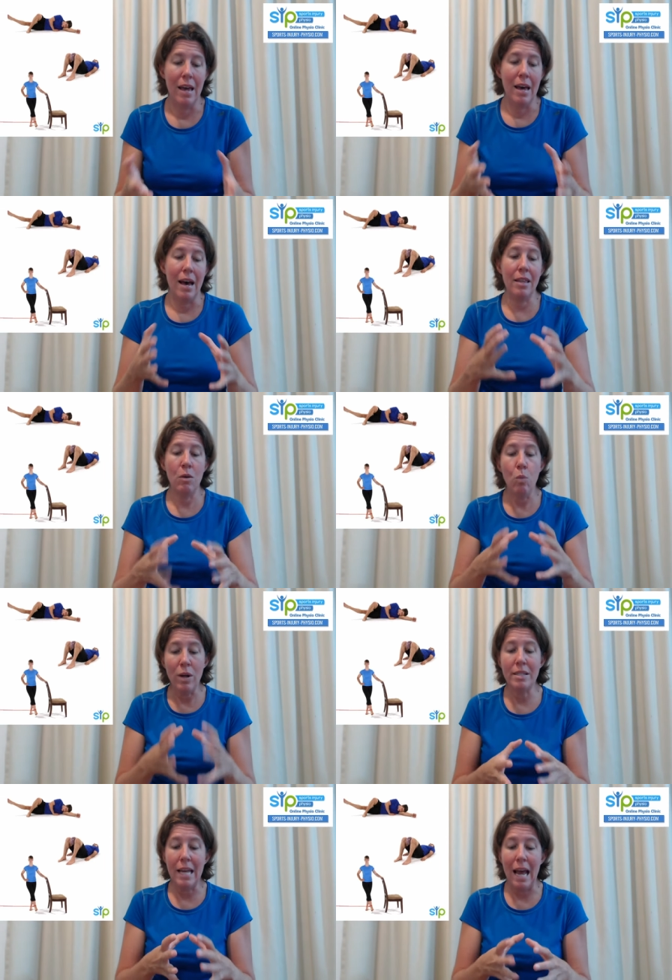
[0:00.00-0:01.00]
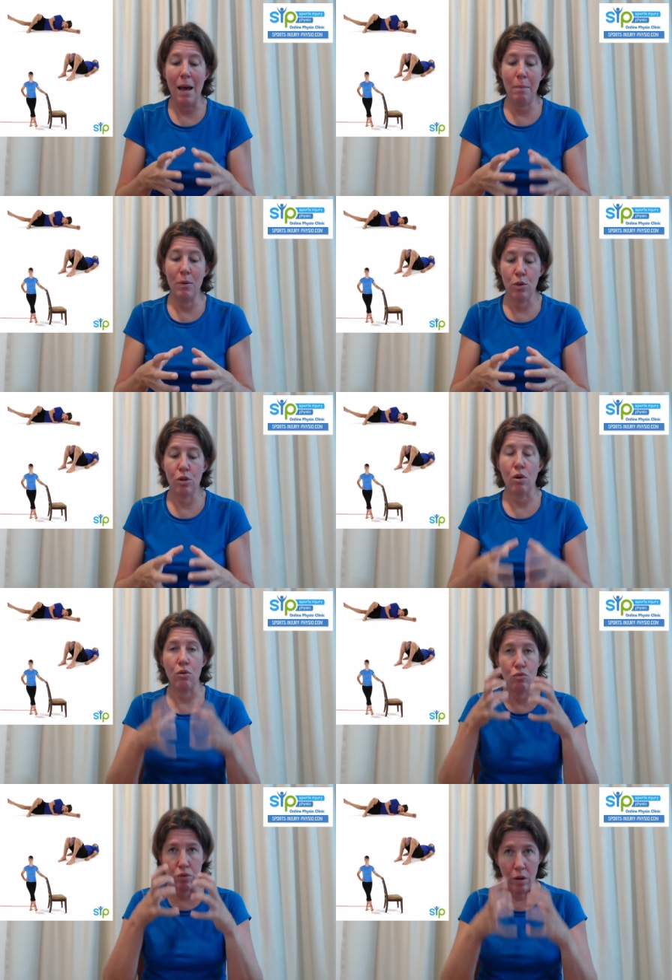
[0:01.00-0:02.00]
And then once they're happy with
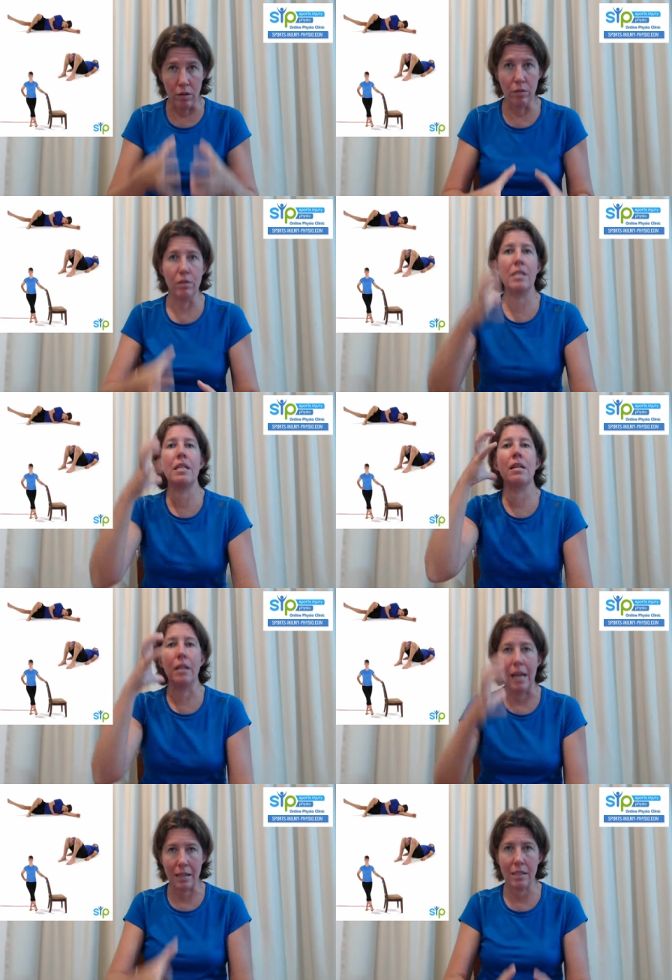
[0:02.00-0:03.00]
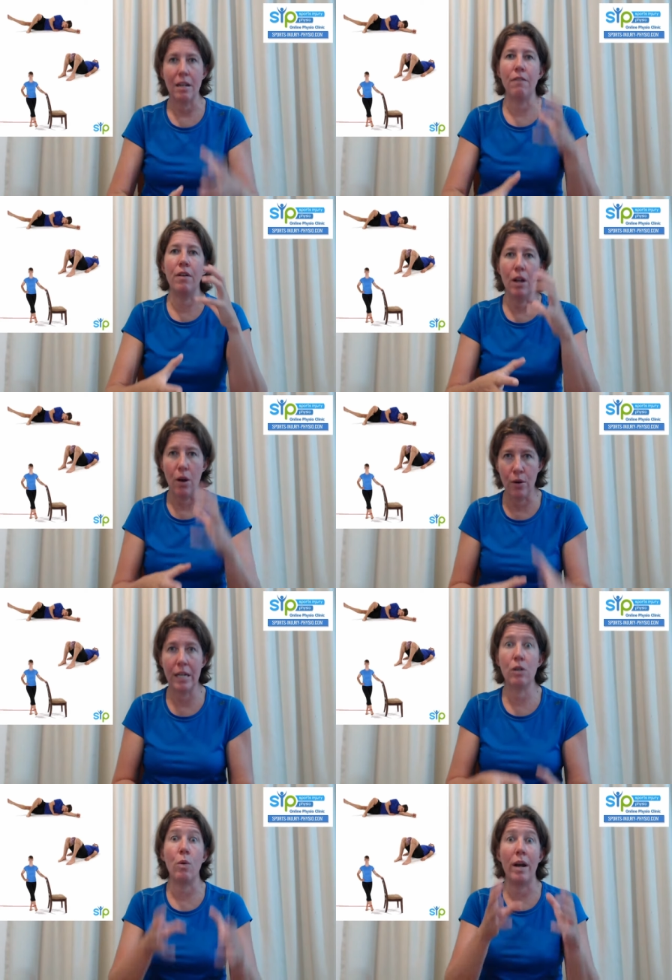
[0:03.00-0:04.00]
controlled single leg stuff and loading
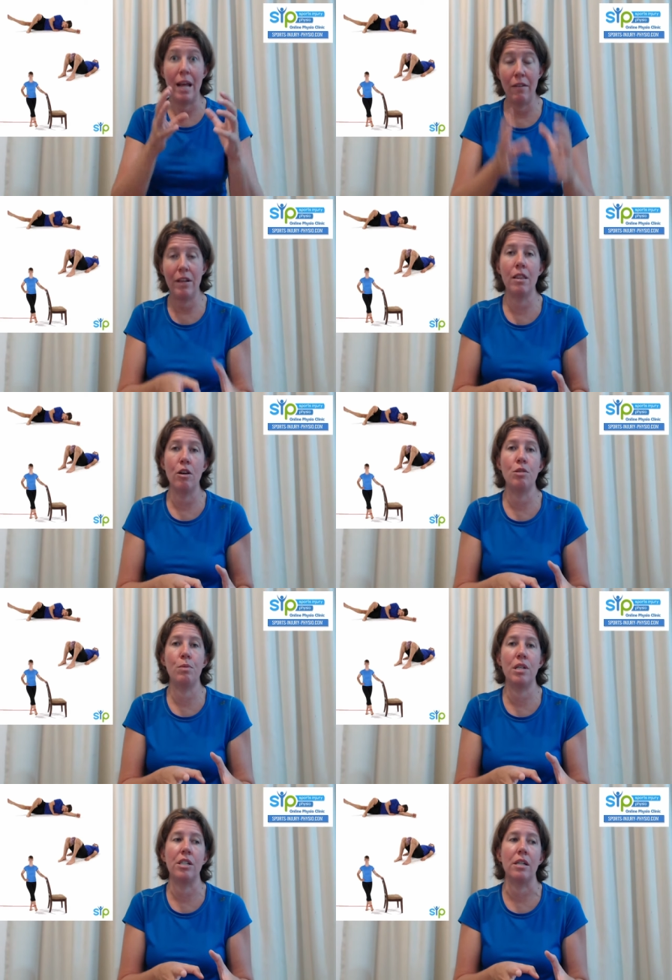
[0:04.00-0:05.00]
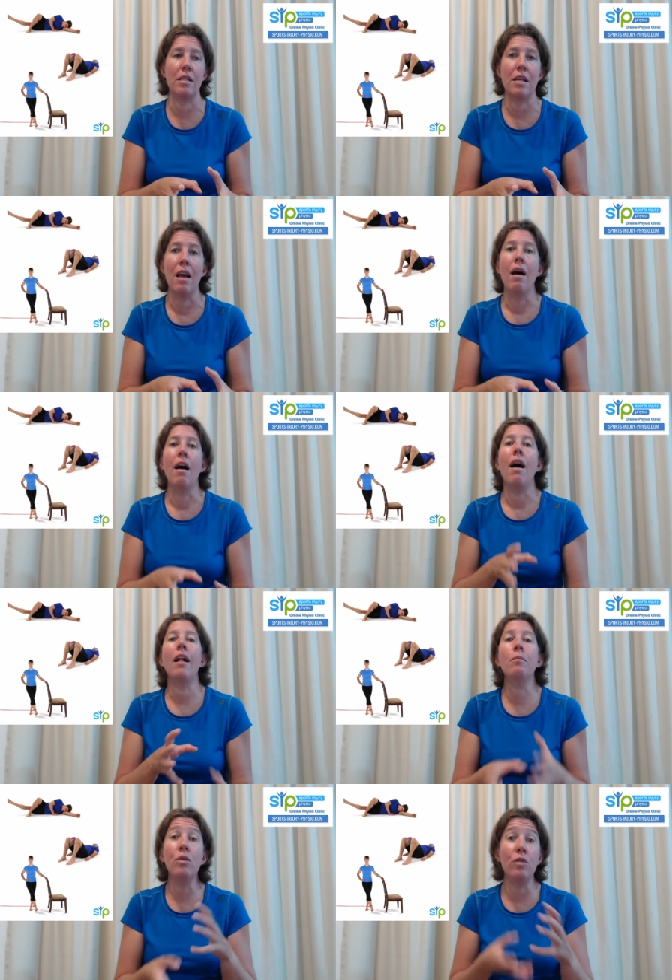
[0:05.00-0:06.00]
it quite heavy in those positions,
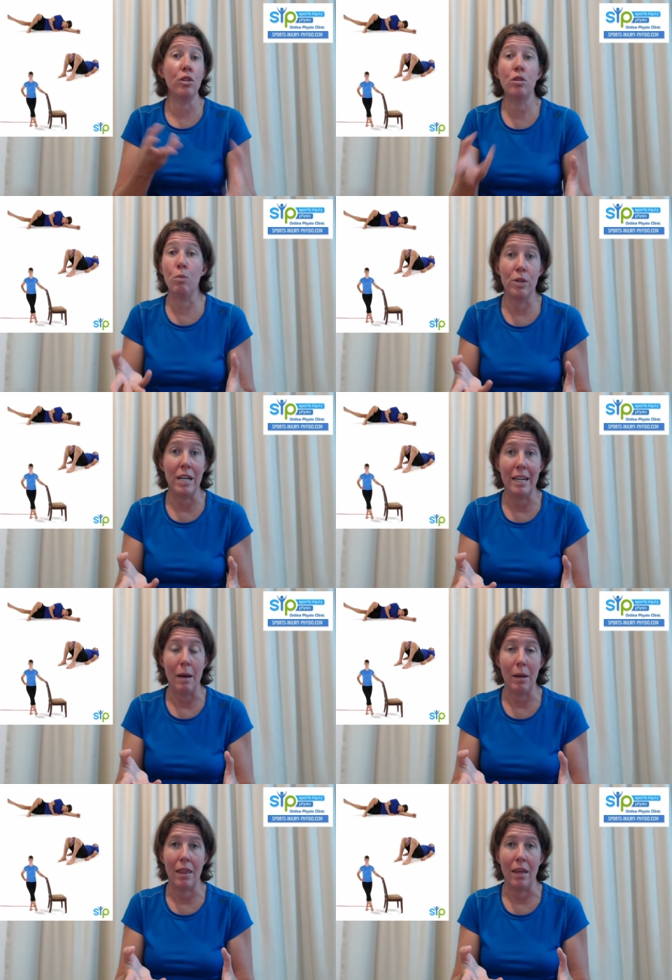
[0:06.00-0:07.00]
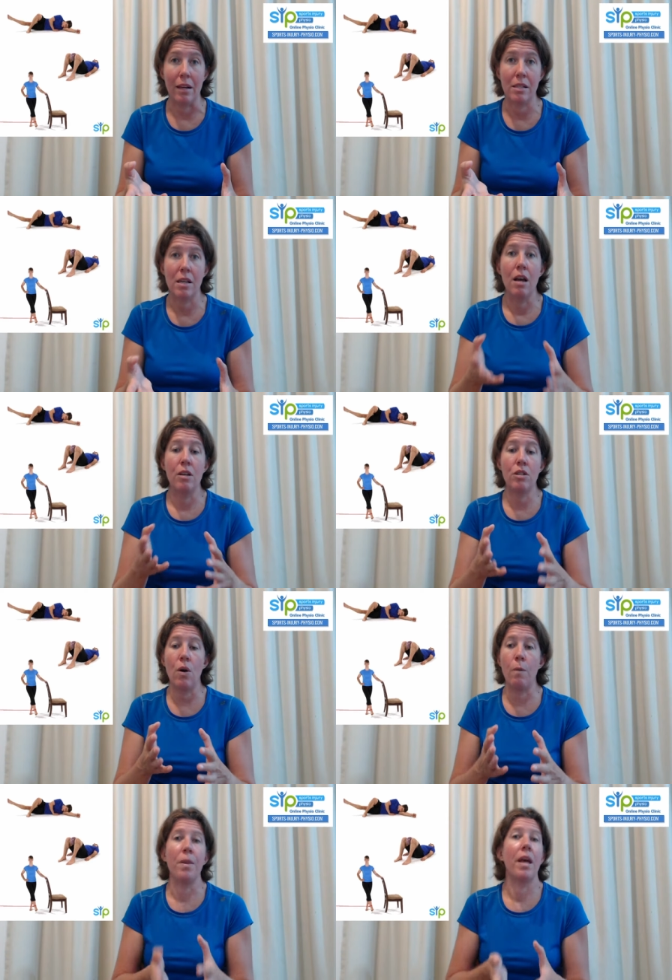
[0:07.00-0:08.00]
I'll move on to more dynamic things.
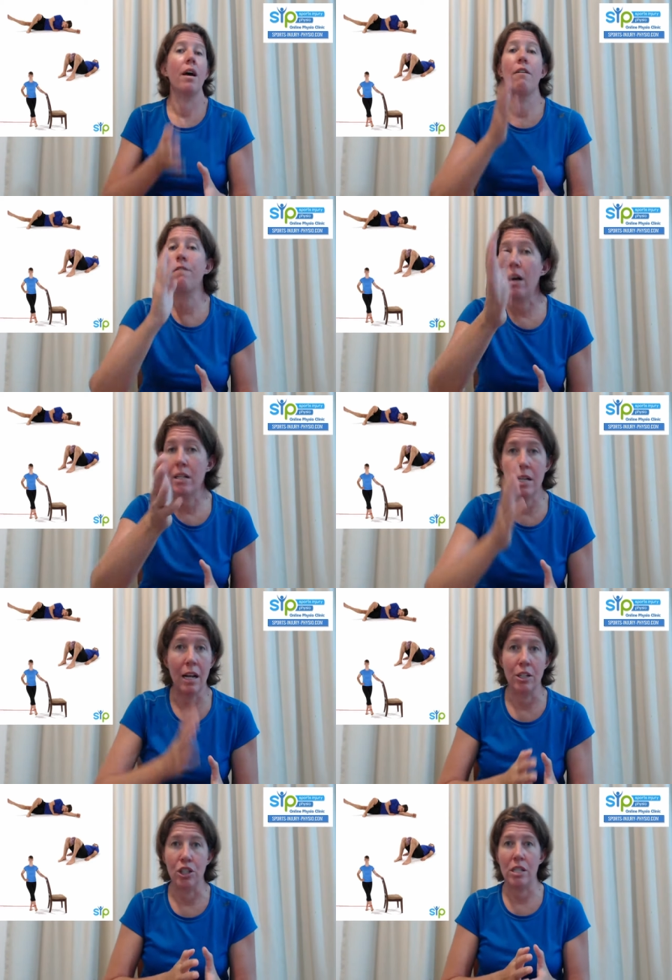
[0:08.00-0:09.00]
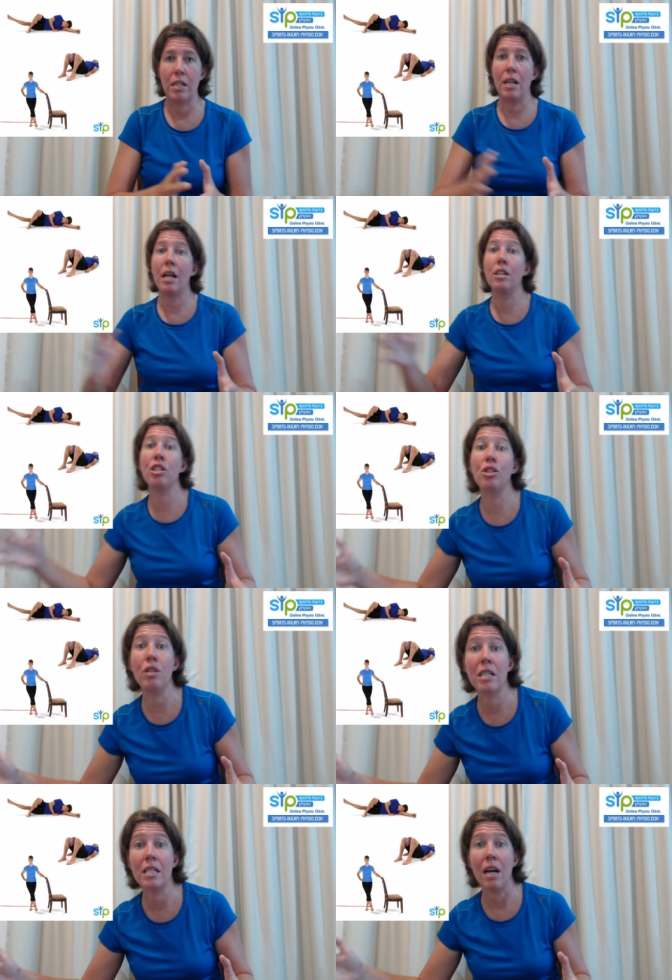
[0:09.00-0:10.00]
So fast lunges, lunges to
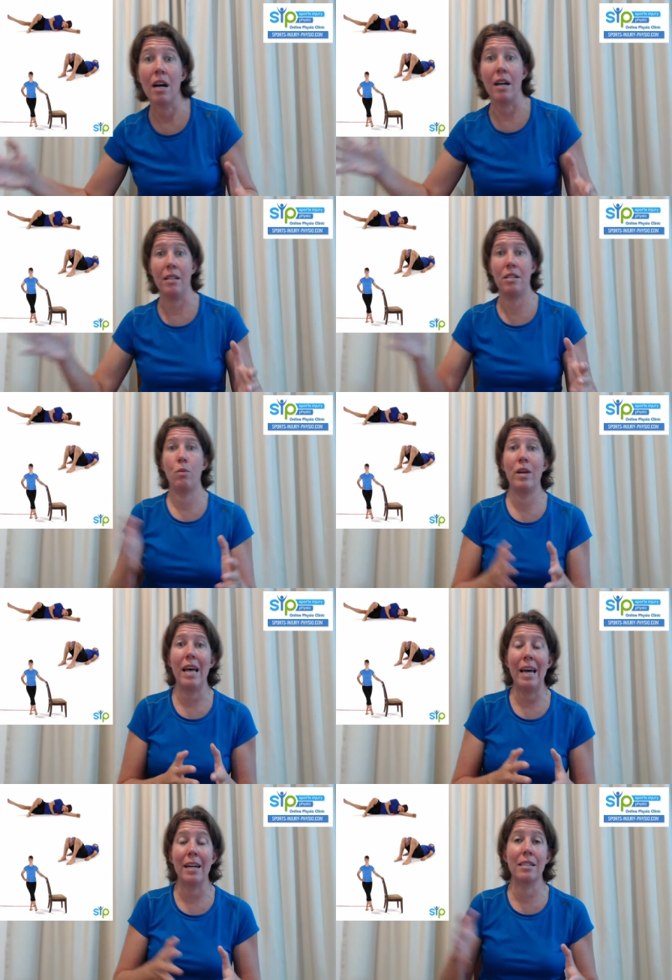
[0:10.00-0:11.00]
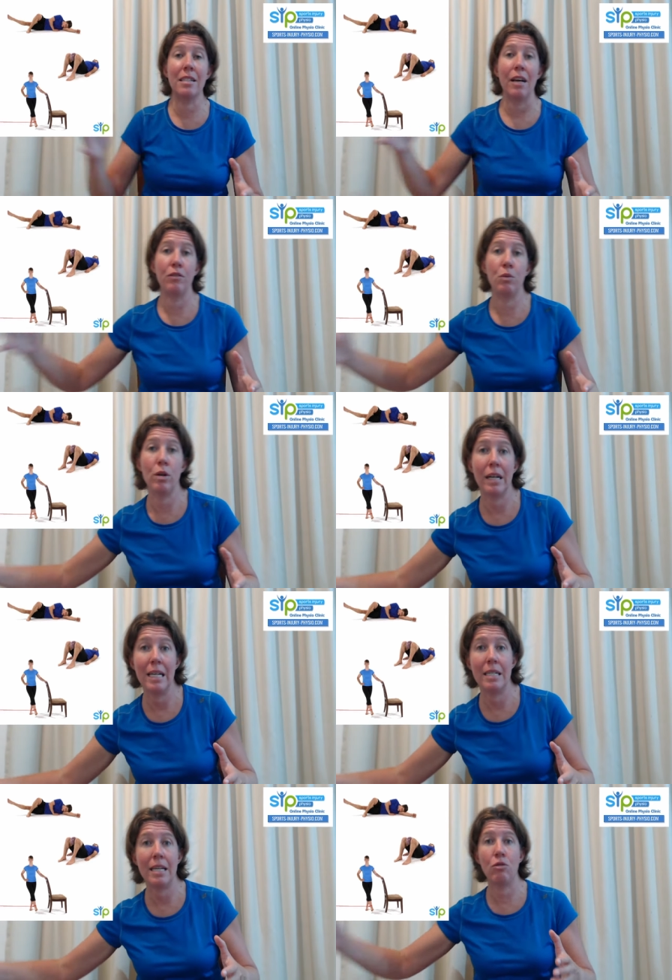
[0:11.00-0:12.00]
the sides where the adductors have to work
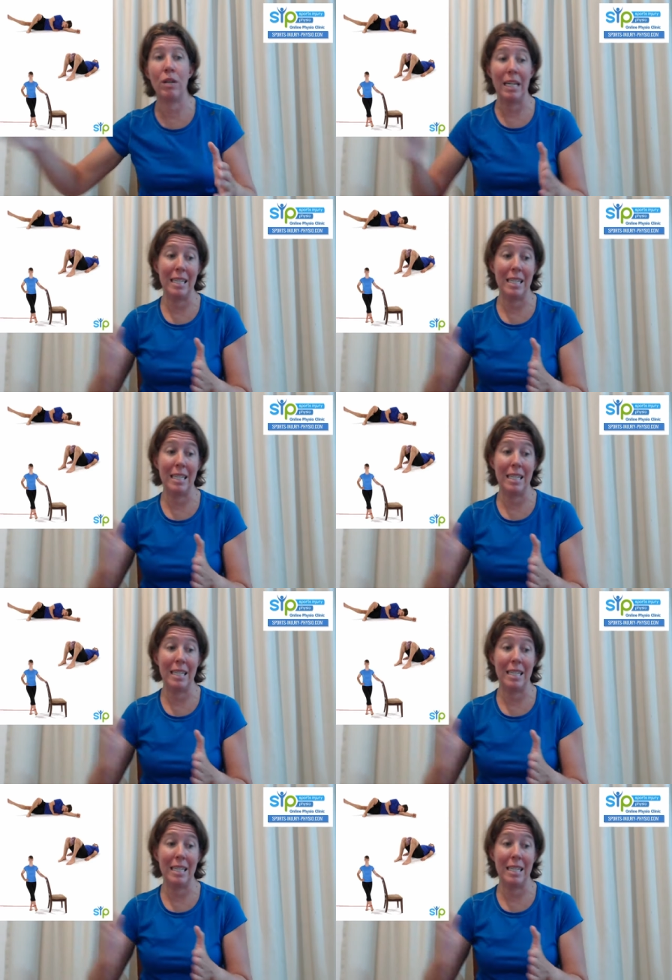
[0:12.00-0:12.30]
eccentrically,